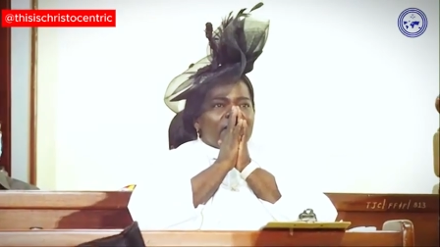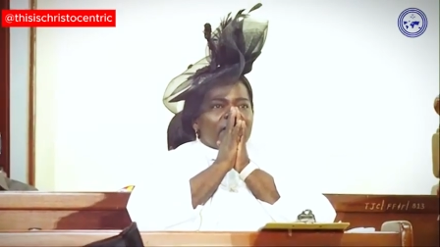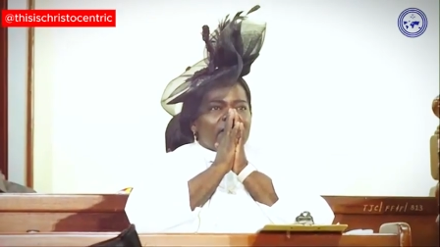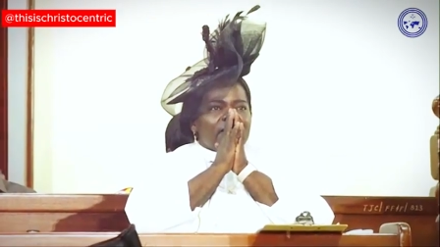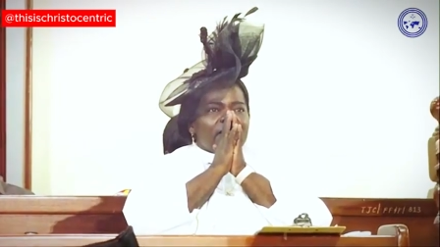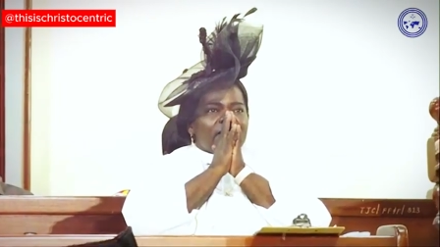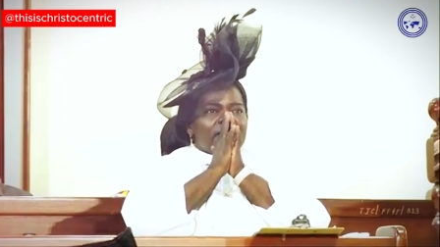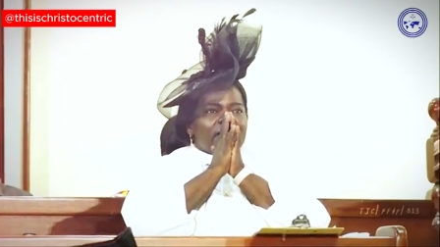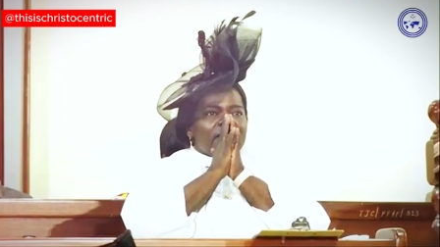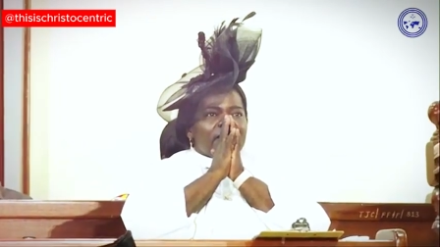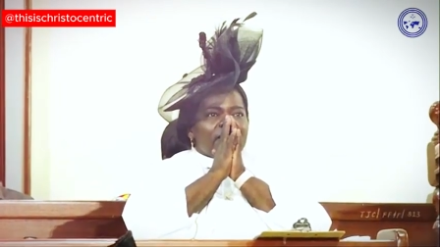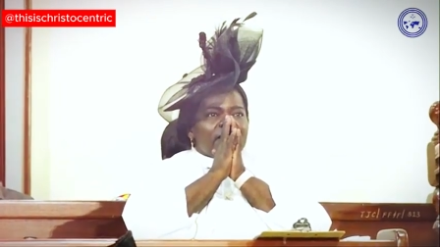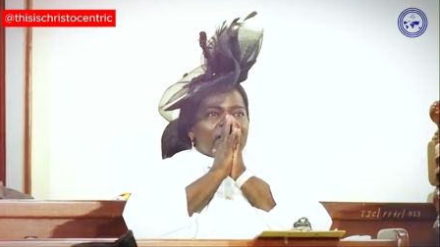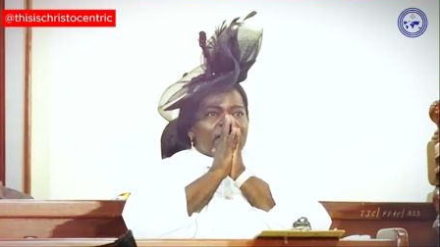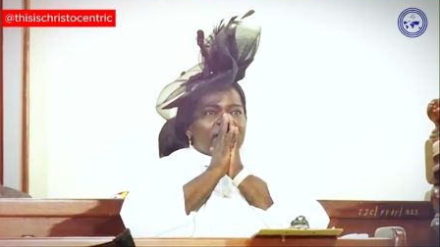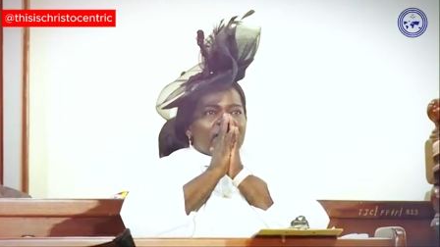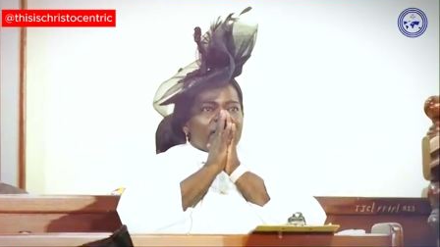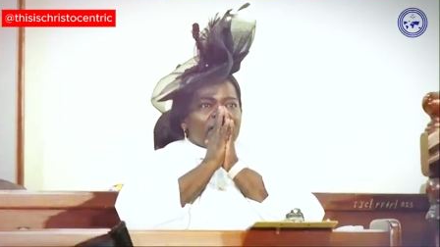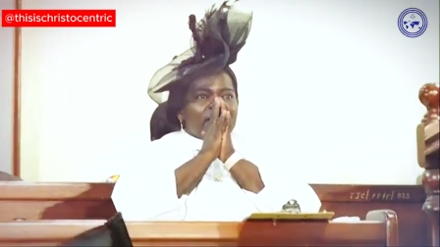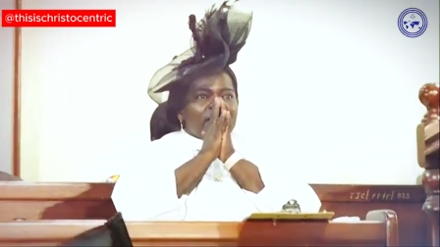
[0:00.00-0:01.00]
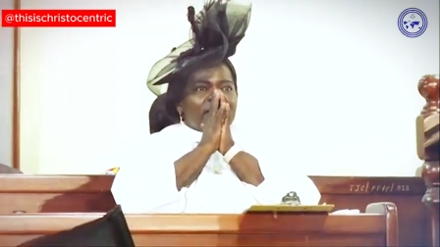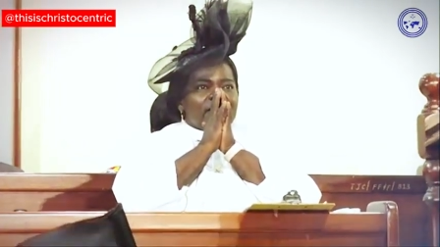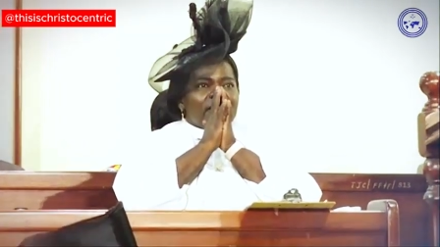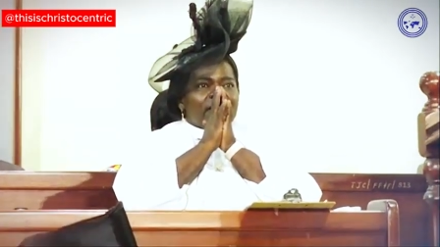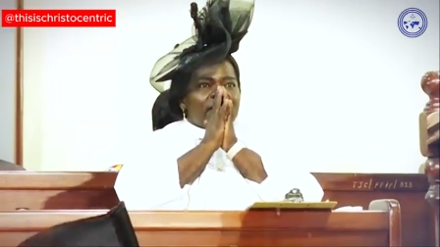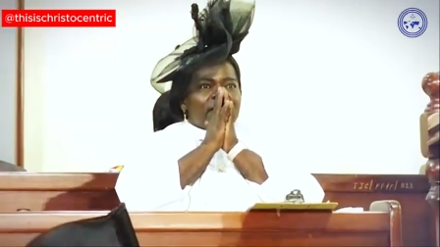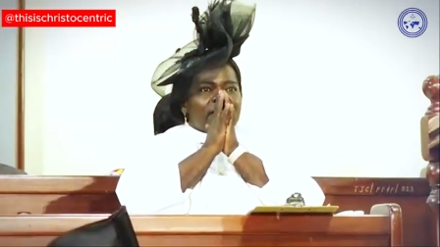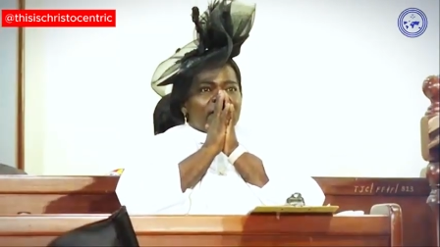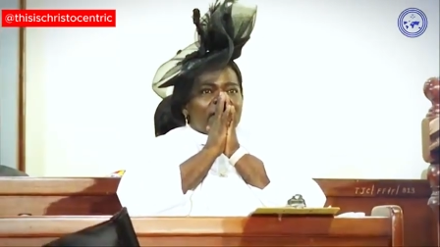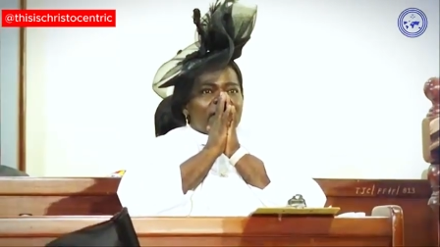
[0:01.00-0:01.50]
Yeah?
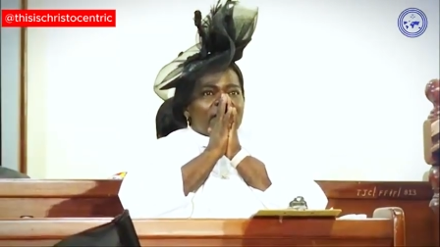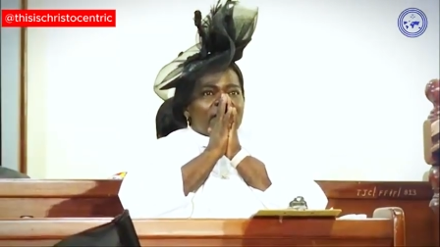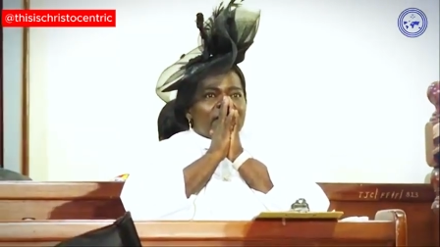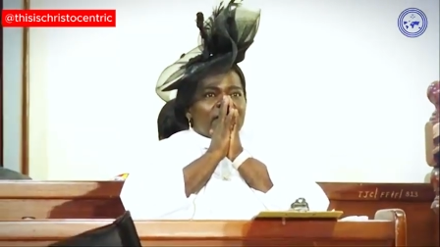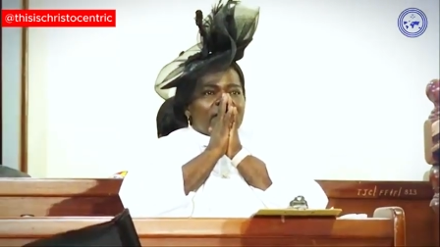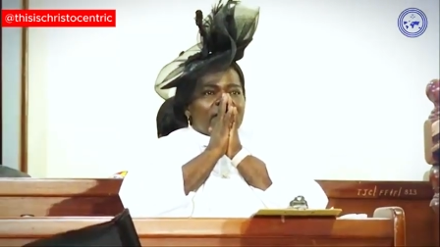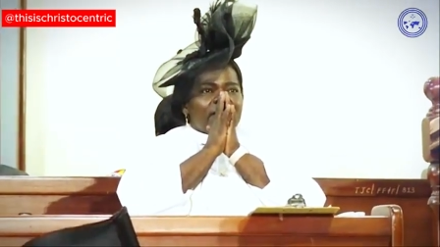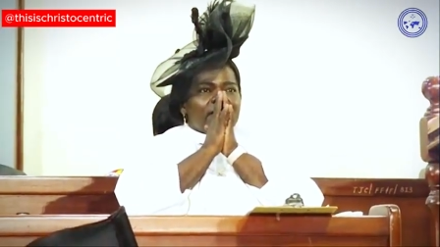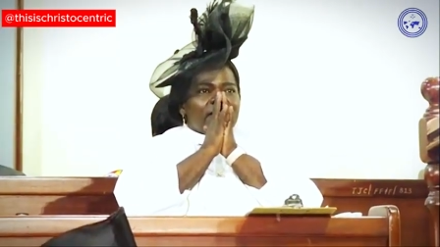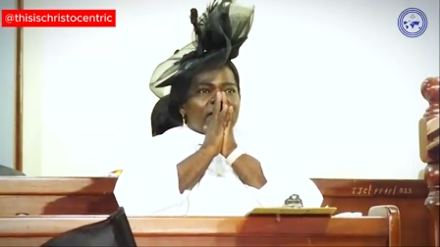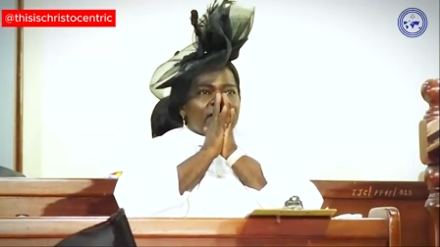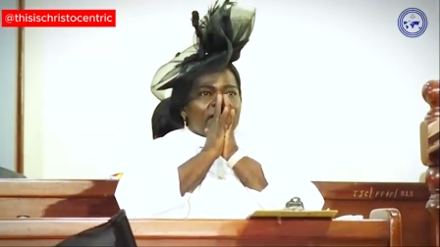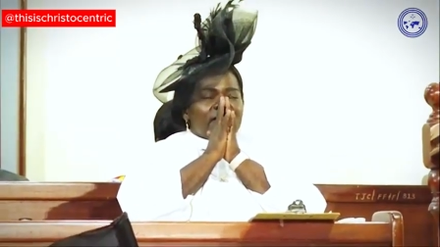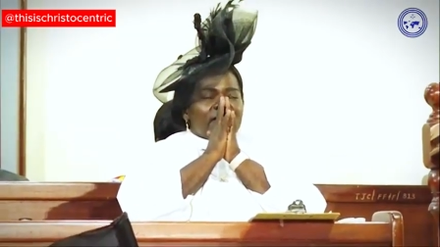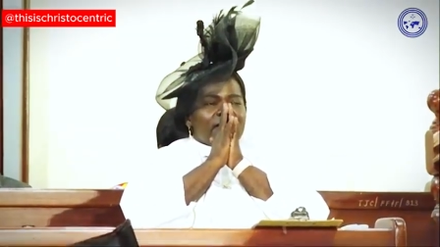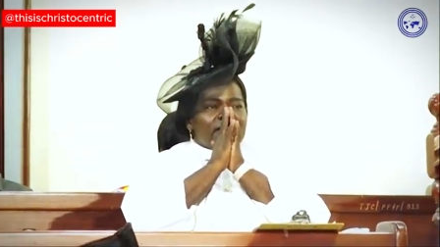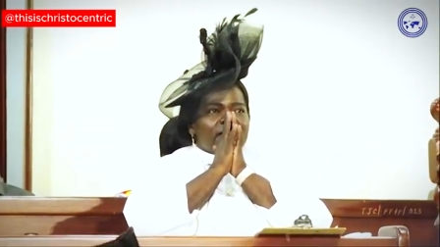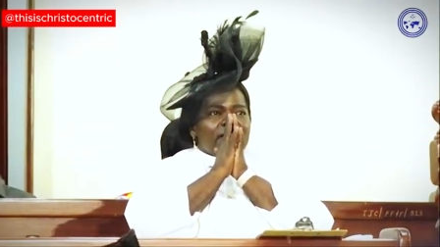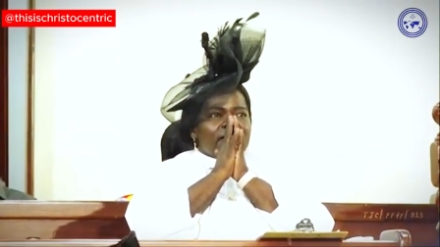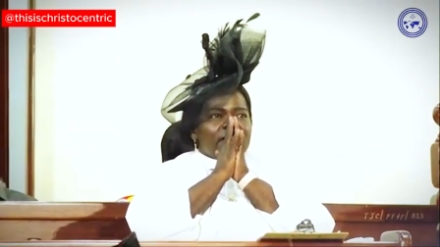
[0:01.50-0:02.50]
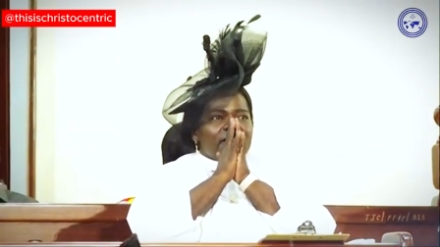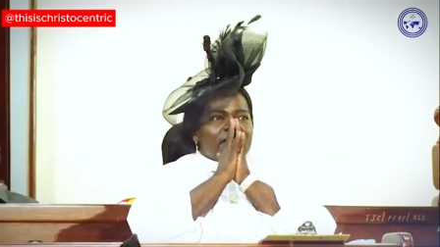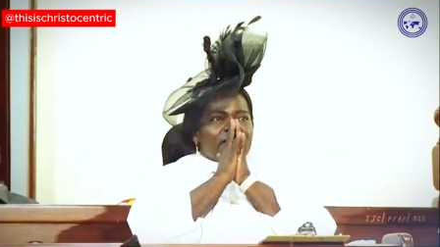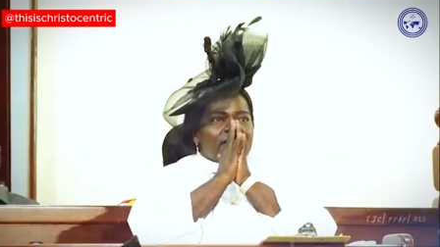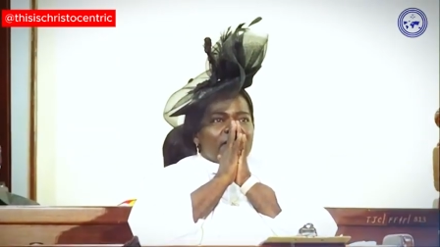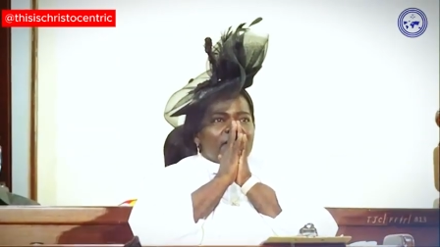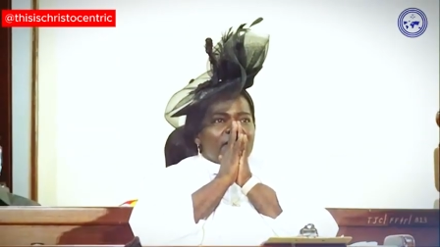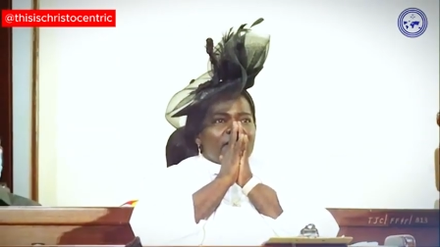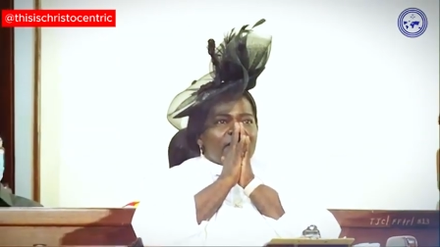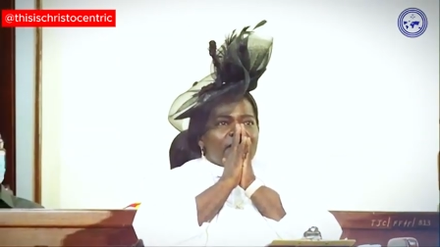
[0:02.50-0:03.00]
Just level in the
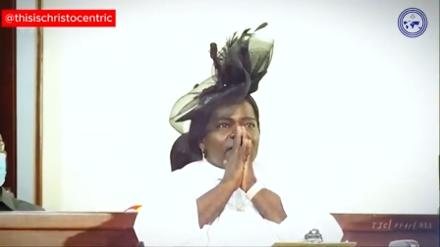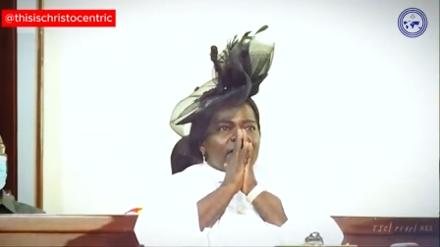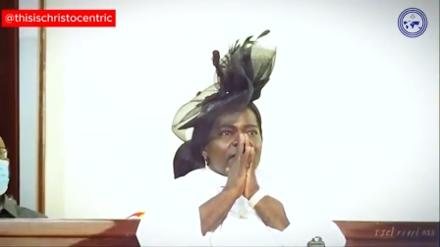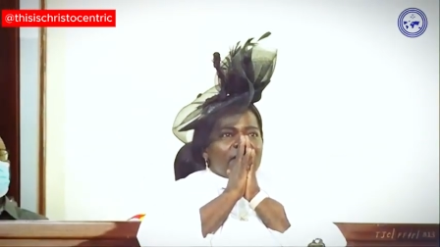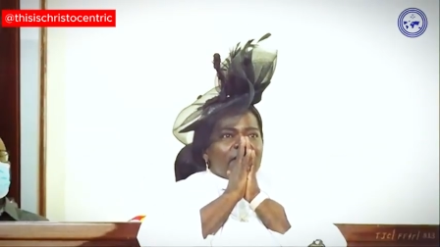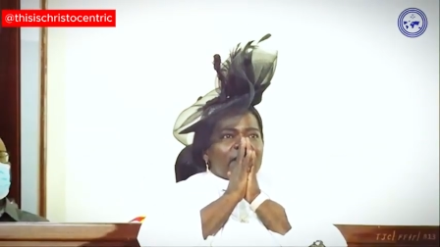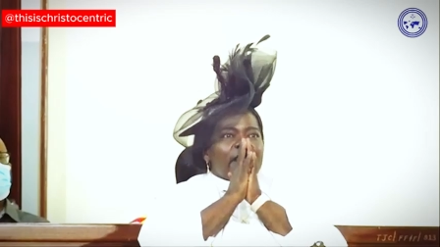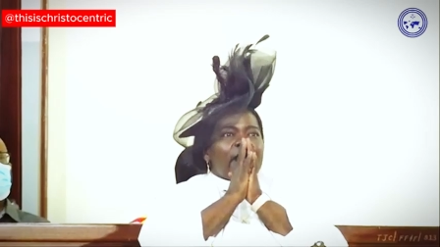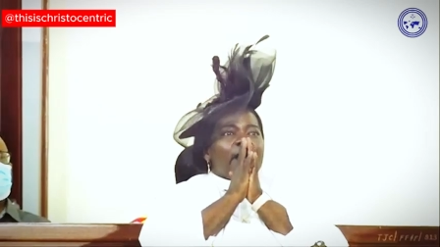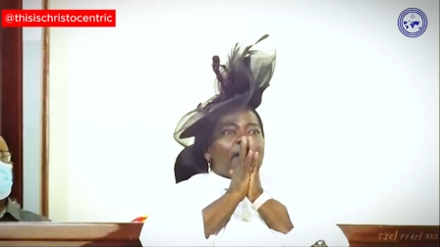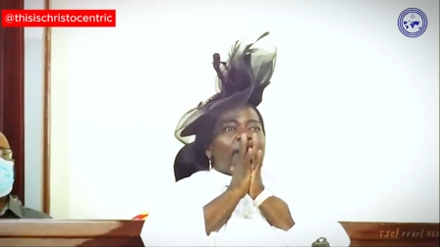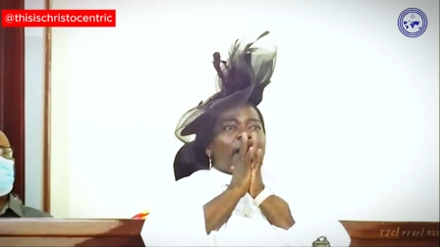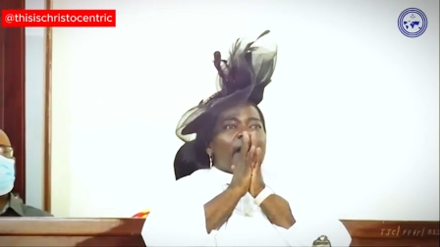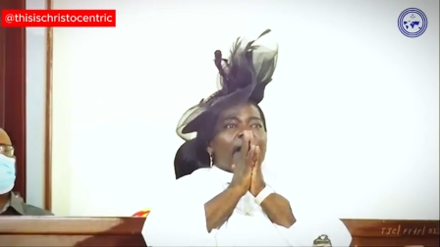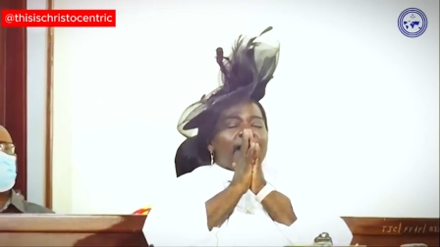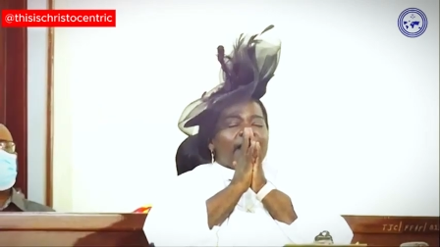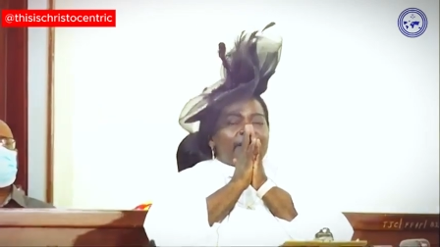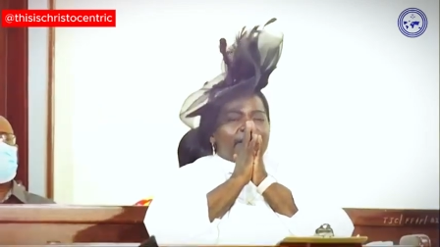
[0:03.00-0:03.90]
name of Jesus.